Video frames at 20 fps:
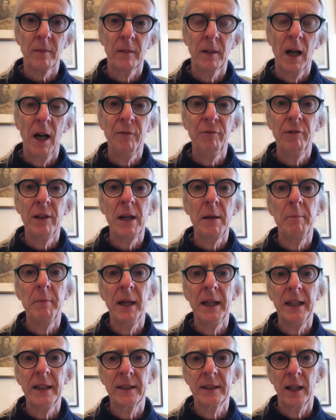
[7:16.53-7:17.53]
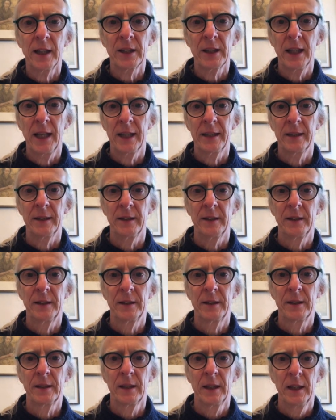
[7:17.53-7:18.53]
I've written many such
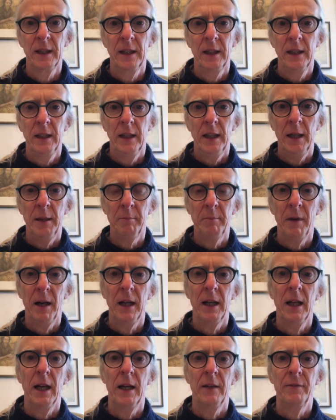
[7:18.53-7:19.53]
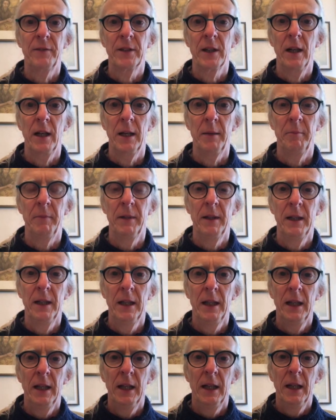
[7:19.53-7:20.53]
letters in my lifetime.
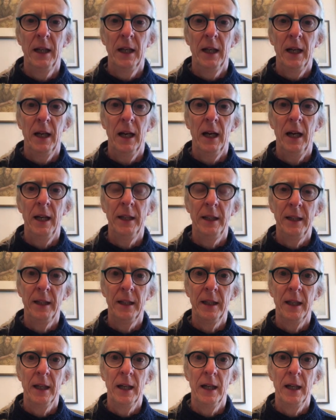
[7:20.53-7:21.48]
And